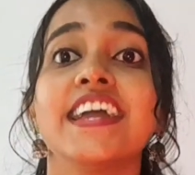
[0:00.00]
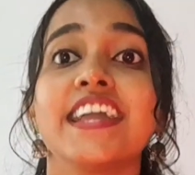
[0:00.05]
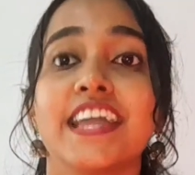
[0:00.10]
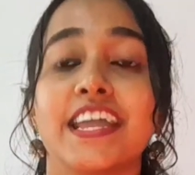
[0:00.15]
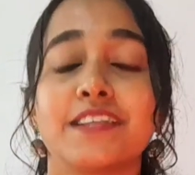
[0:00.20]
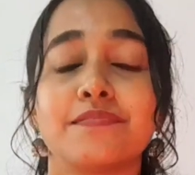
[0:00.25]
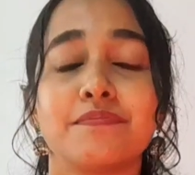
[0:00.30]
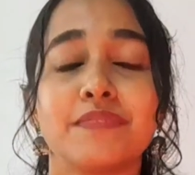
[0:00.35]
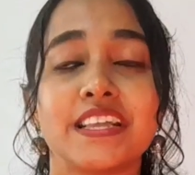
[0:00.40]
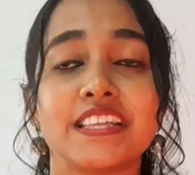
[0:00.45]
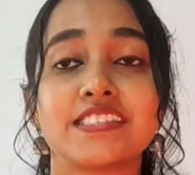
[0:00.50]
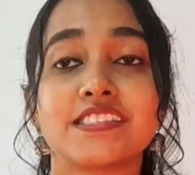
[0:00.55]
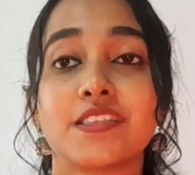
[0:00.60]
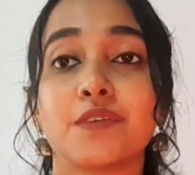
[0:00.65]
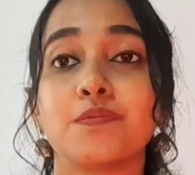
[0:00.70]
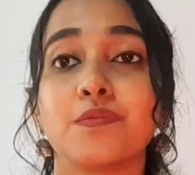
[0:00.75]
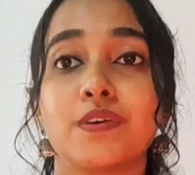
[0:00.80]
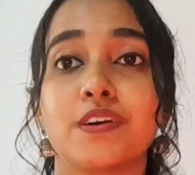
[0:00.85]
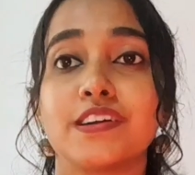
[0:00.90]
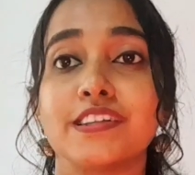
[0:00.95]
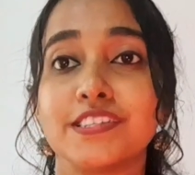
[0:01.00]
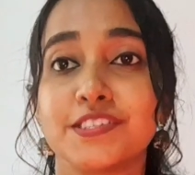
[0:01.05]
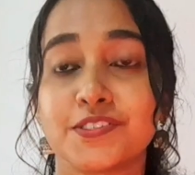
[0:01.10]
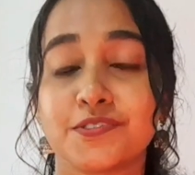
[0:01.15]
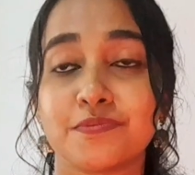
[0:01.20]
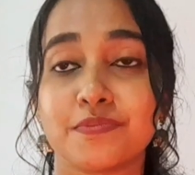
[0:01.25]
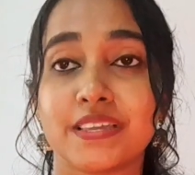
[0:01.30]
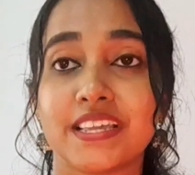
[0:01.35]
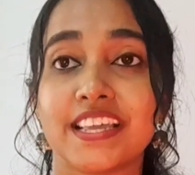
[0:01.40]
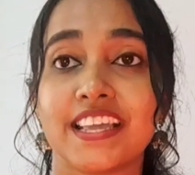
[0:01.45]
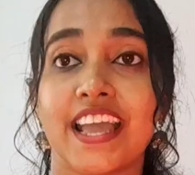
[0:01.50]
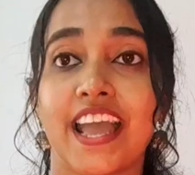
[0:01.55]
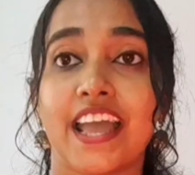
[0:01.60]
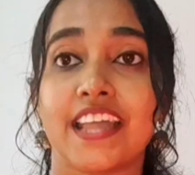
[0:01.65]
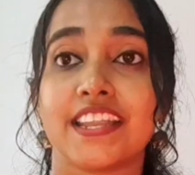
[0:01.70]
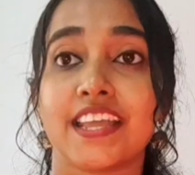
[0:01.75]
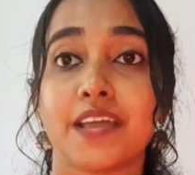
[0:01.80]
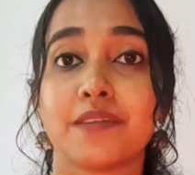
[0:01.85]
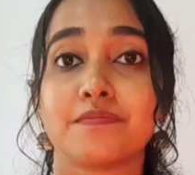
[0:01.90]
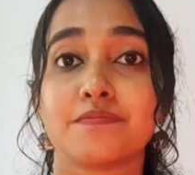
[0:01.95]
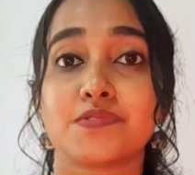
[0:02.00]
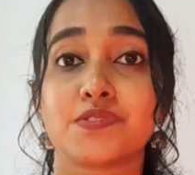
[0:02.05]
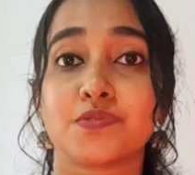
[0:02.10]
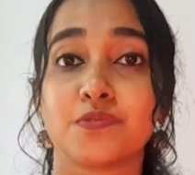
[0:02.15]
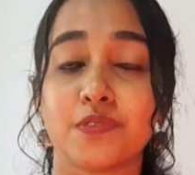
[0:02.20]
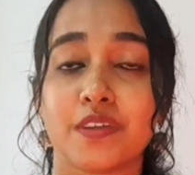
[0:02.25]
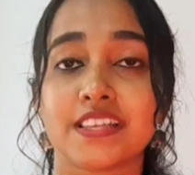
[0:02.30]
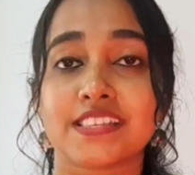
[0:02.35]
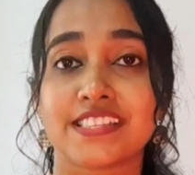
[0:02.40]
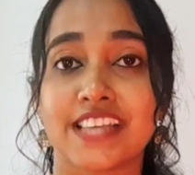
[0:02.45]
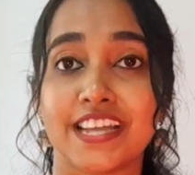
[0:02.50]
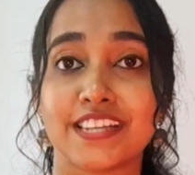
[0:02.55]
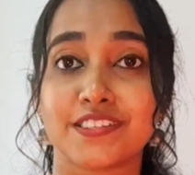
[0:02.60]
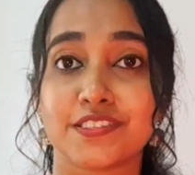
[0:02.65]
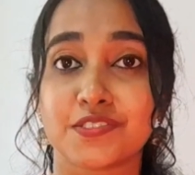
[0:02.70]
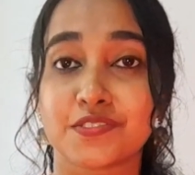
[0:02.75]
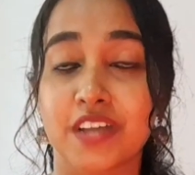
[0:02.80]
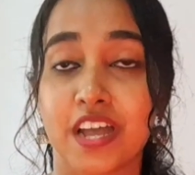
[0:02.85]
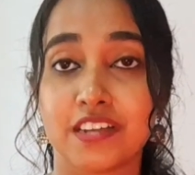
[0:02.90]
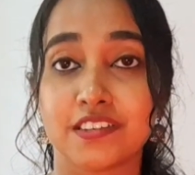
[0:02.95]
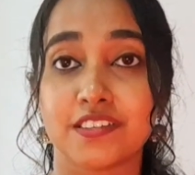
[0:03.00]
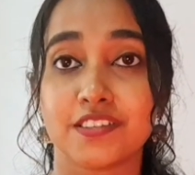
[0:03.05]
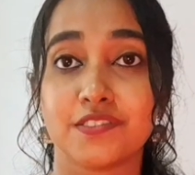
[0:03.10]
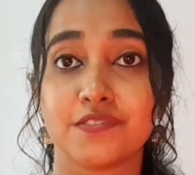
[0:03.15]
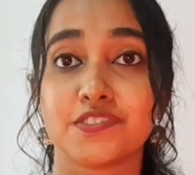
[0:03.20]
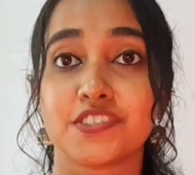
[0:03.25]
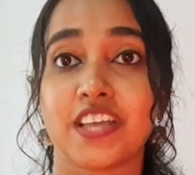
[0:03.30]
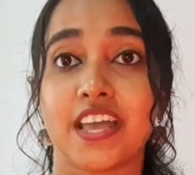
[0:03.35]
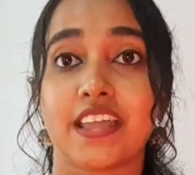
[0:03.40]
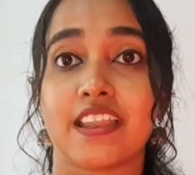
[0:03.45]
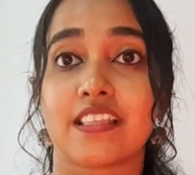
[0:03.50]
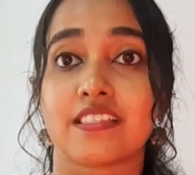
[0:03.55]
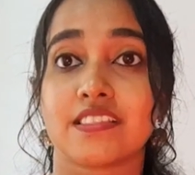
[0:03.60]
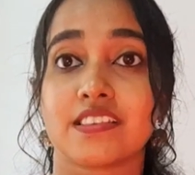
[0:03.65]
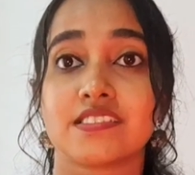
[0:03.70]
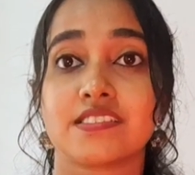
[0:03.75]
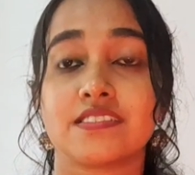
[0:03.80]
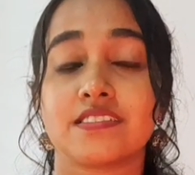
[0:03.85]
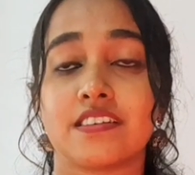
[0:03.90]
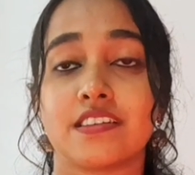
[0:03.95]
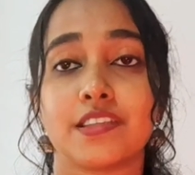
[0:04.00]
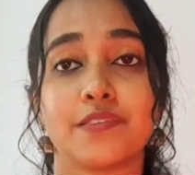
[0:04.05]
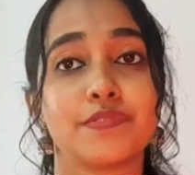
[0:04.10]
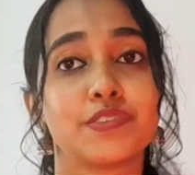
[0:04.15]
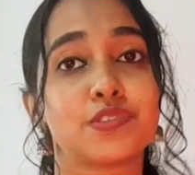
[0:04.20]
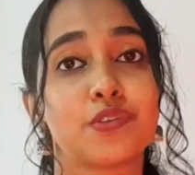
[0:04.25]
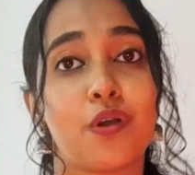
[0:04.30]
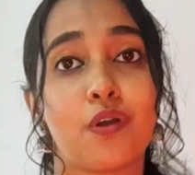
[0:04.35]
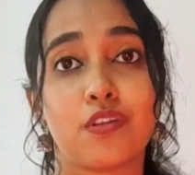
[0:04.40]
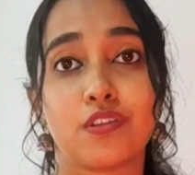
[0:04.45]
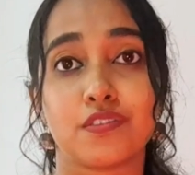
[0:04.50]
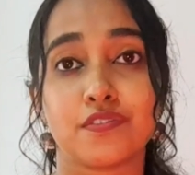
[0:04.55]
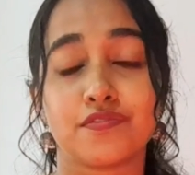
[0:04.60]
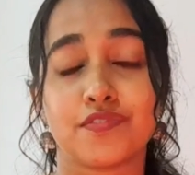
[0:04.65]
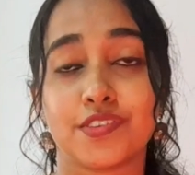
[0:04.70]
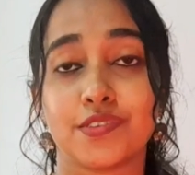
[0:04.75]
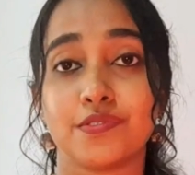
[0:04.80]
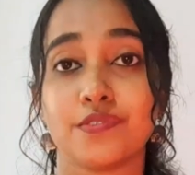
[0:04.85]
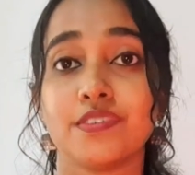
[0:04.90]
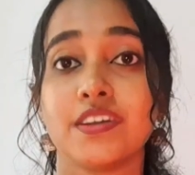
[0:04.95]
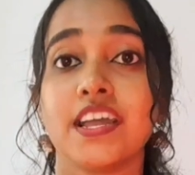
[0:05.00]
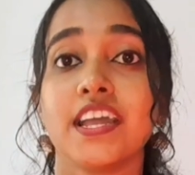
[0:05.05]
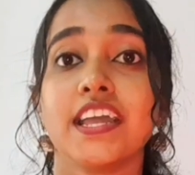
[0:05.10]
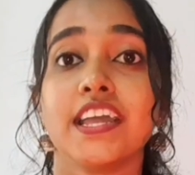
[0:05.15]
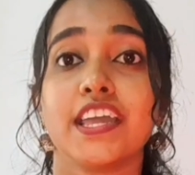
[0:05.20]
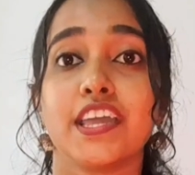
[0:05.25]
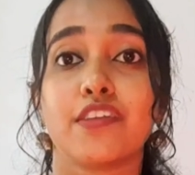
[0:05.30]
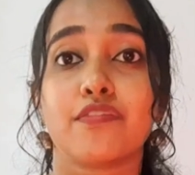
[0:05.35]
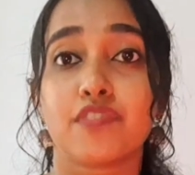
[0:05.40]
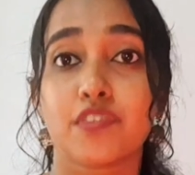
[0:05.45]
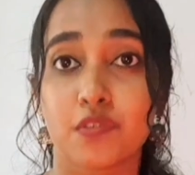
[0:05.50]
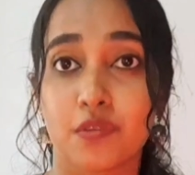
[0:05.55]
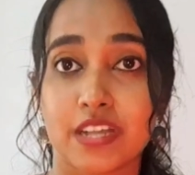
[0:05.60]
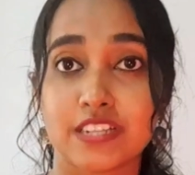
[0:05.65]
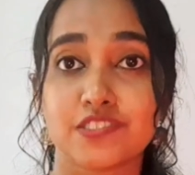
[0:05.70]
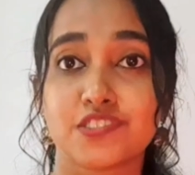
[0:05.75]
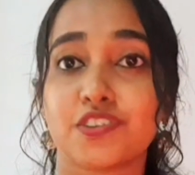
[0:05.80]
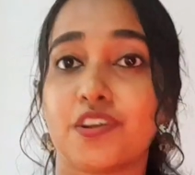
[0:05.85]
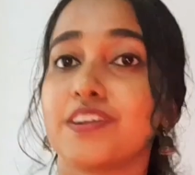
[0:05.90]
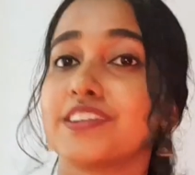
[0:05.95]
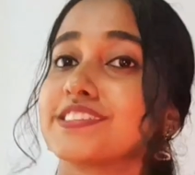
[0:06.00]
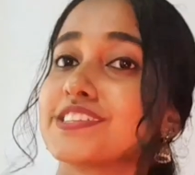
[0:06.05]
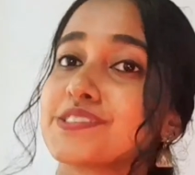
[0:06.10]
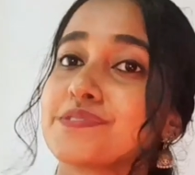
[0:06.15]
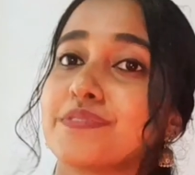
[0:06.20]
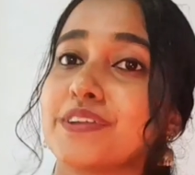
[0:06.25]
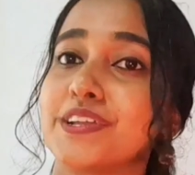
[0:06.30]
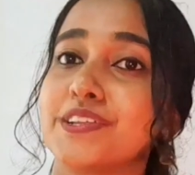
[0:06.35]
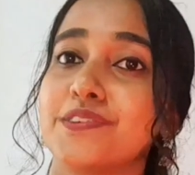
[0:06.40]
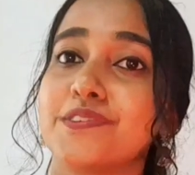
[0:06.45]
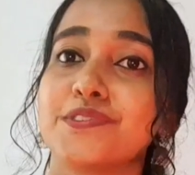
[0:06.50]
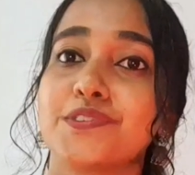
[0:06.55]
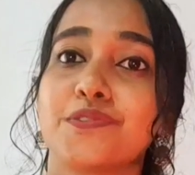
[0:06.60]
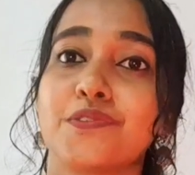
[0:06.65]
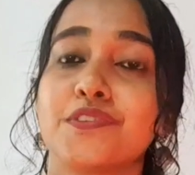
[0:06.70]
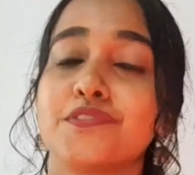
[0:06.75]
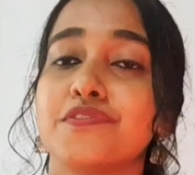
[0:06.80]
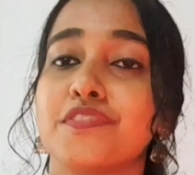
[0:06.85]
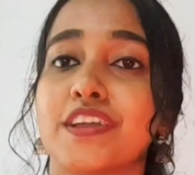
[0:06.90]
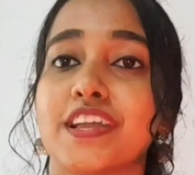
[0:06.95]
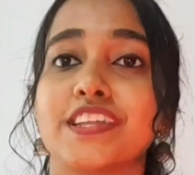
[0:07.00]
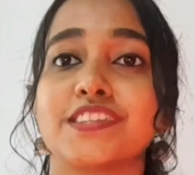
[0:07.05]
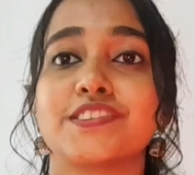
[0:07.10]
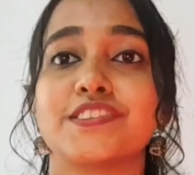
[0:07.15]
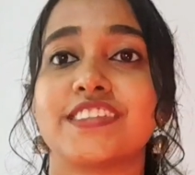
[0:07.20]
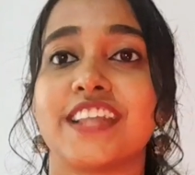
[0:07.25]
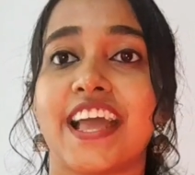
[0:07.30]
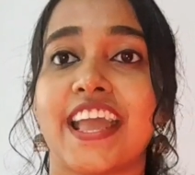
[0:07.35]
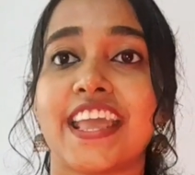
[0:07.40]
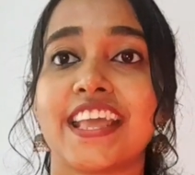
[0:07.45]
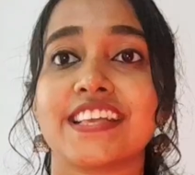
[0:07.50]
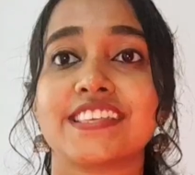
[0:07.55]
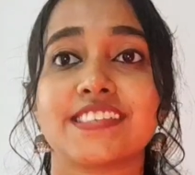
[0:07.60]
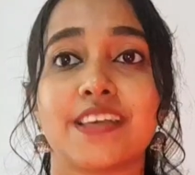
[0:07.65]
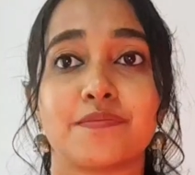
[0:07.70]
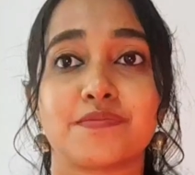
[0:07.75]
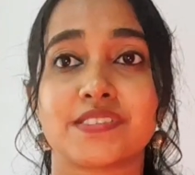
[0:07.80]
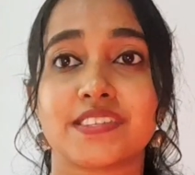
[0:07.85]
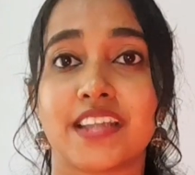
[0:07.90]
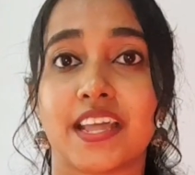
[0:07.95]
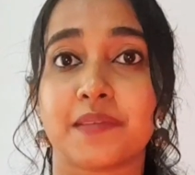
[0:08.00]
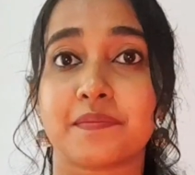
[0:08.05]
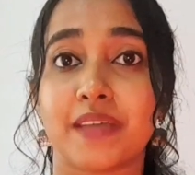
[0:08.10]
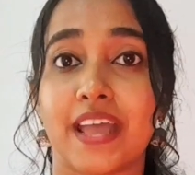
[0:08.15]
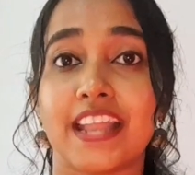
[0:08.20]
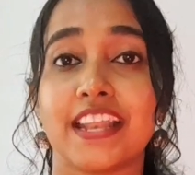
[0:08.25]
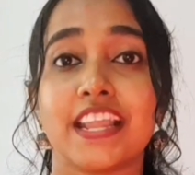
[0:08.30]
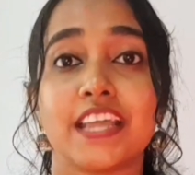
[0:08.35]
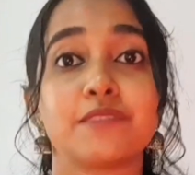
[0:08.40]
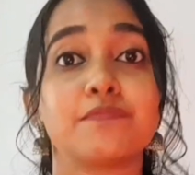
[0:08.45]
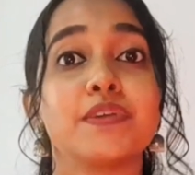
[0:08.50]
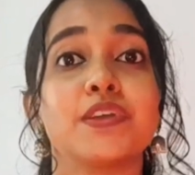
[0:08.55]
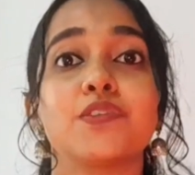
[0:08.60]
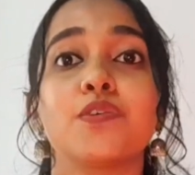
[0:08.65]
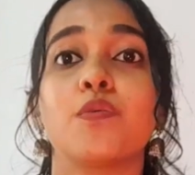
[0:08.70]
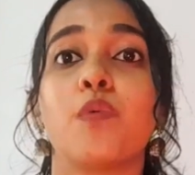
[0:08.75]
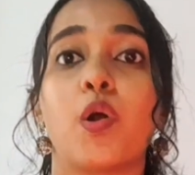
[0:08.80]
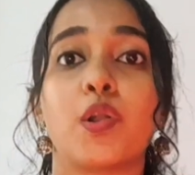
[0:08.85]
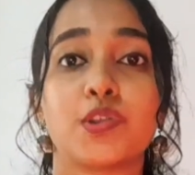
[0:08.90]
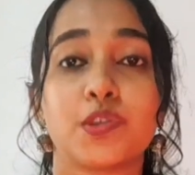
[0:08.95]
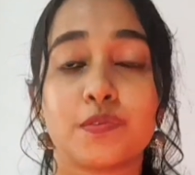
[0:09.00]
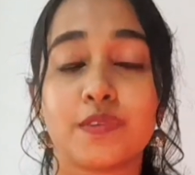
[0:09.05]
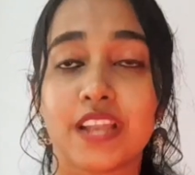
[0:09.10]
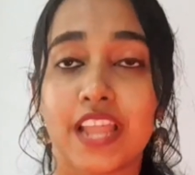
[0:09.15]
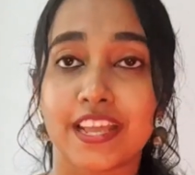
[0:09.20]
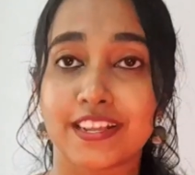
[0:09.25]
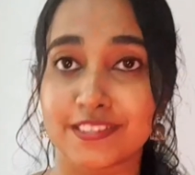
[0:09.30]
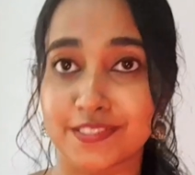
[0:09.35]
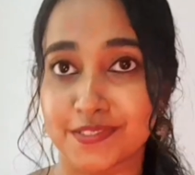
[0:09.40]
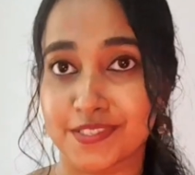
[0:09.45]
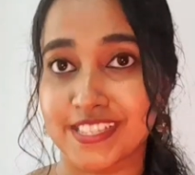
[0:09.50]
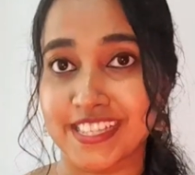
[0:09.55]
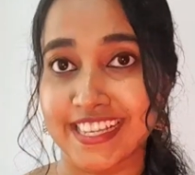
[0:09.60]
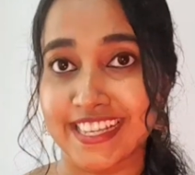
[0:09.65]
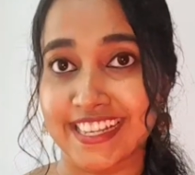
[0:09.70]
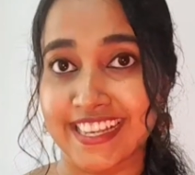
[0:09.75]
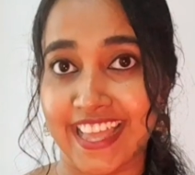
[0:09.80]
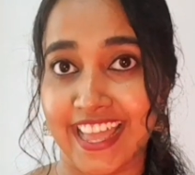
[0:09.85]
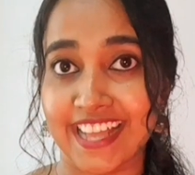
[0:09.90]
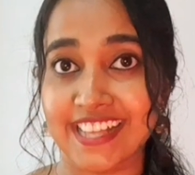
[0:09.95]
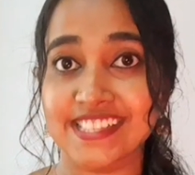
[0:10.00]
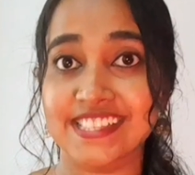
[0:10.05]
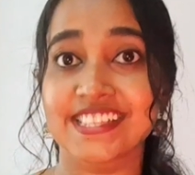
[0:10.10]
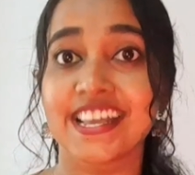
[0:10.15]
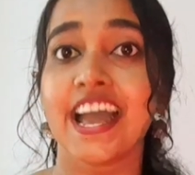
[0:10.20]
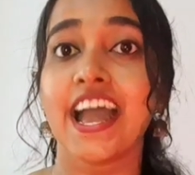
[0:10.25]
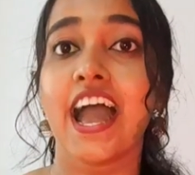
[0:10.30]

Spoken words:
It means the world to me and I'm so excited to continue sharing this journey with all of you. If you enjoyed this video, don't forget to like, subscribe and let me know what you would like to see next.